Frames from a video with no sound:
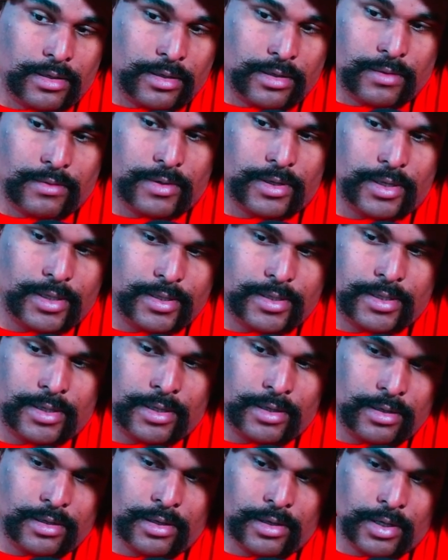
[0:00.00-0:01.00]
Ryan
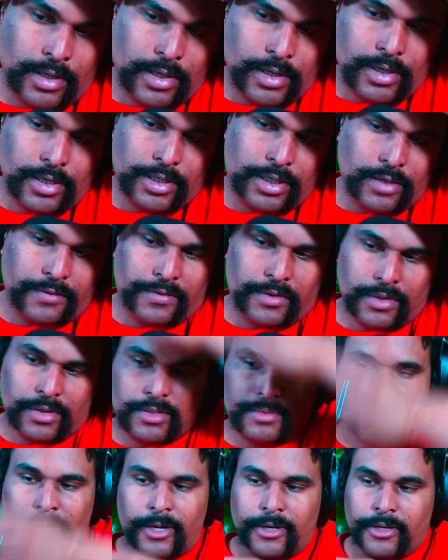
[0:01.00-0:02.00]
said, shifting his
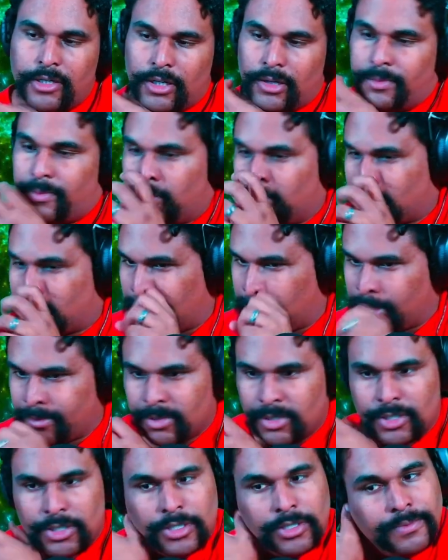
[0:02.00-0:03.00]
body up in a sitting
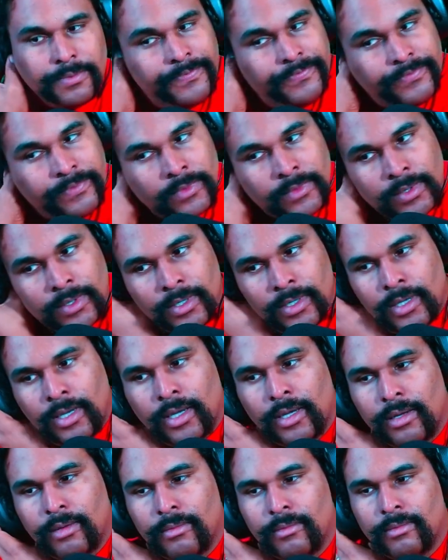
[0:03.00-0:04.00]
position.
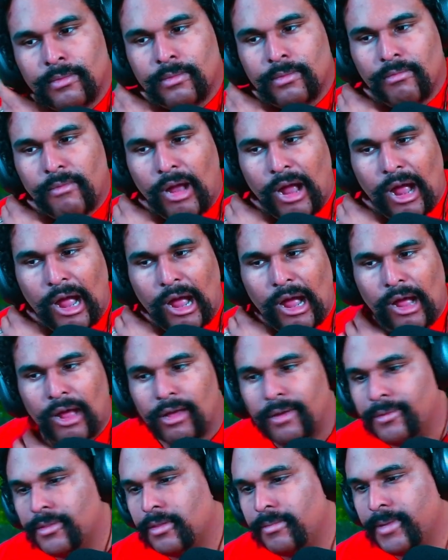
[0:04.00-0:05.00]
Bah,
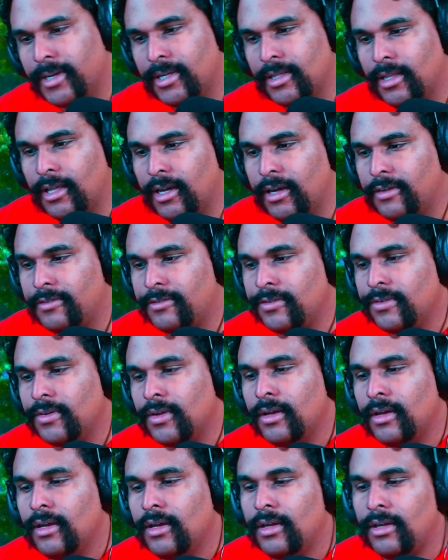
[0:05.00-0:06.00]
the man laughed.
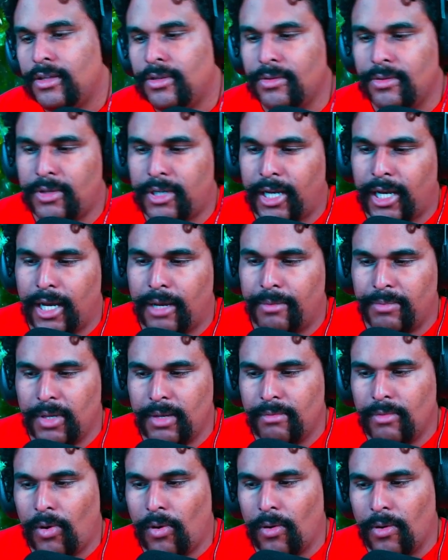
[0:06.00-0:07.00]
You can't be
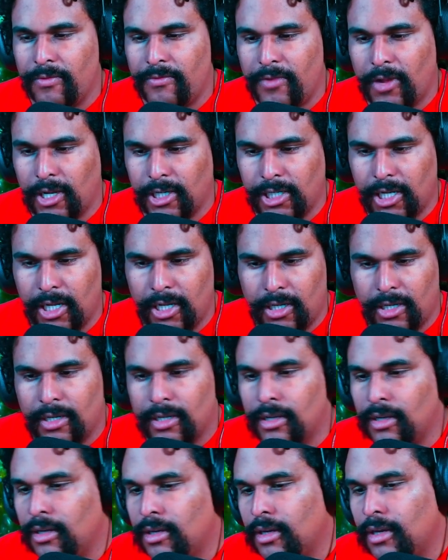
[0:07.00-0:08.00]
more than fifteen.
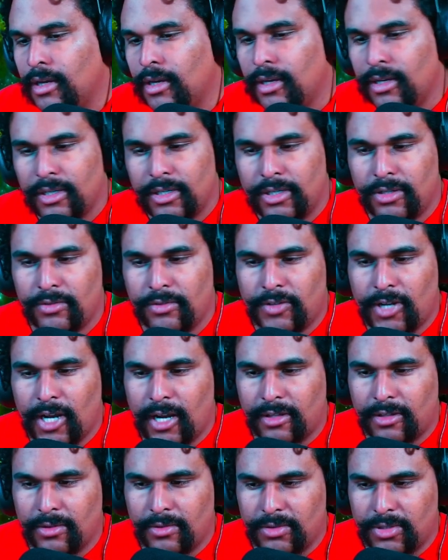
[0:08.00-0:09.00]
You've got
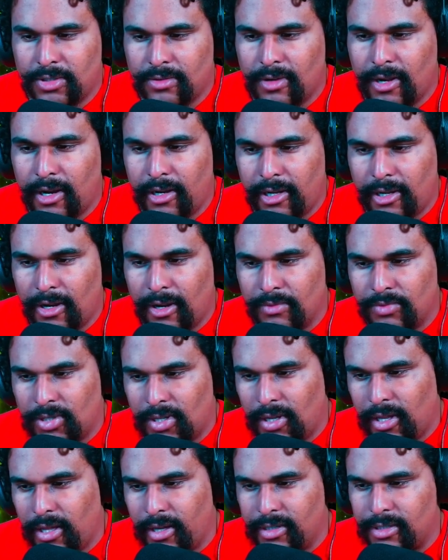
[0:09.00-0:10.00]
those scrawny arms and
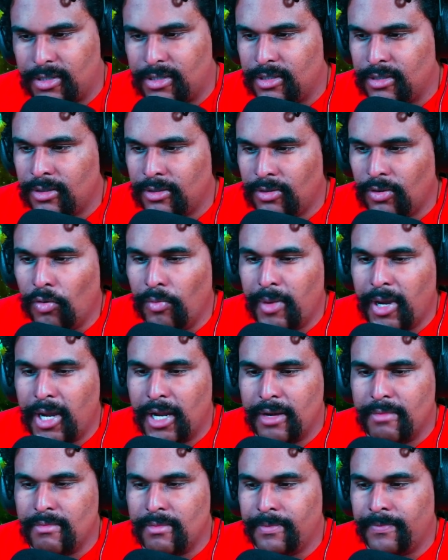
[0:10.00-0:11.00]
legs. No
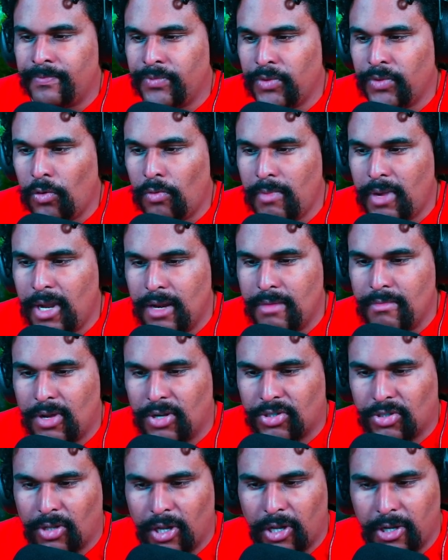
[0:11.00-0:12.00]
man, no man
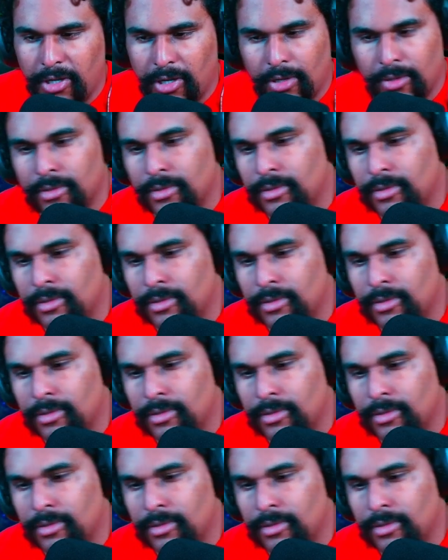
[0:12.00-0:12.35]
muscle on you.